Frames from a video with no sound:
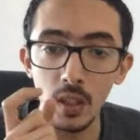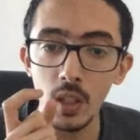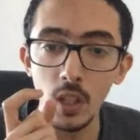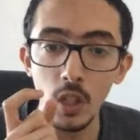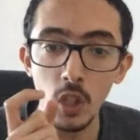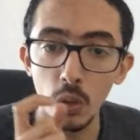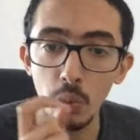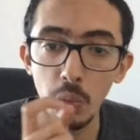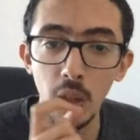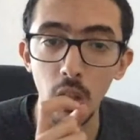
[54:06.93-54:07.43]

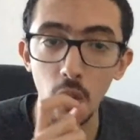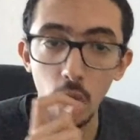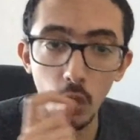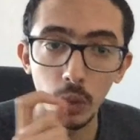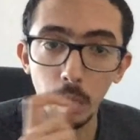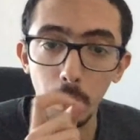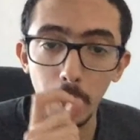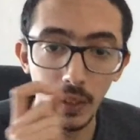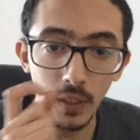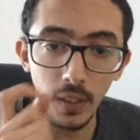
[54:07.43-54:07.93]
any
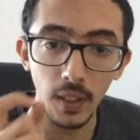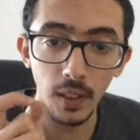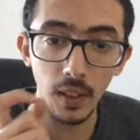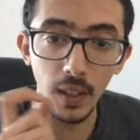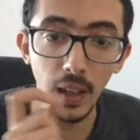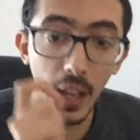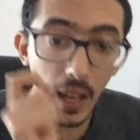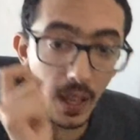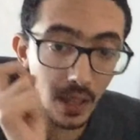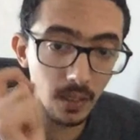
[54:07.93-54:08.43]
decision will
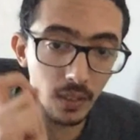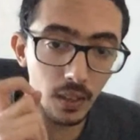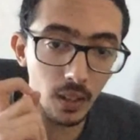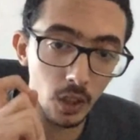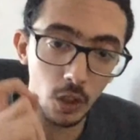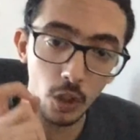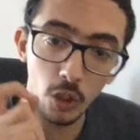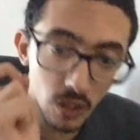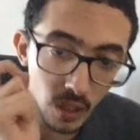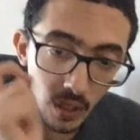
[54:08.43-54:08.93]
not be taken
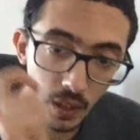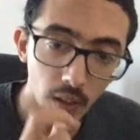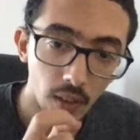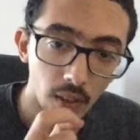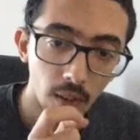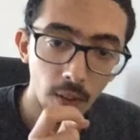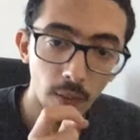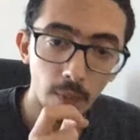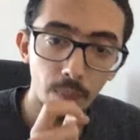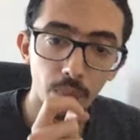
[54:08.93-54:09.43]
until
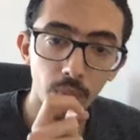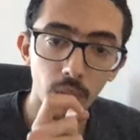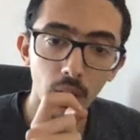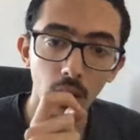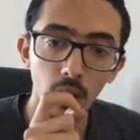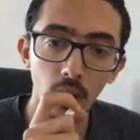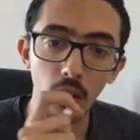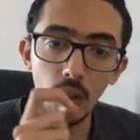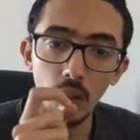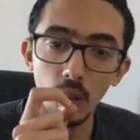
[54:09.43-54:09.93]
the 3,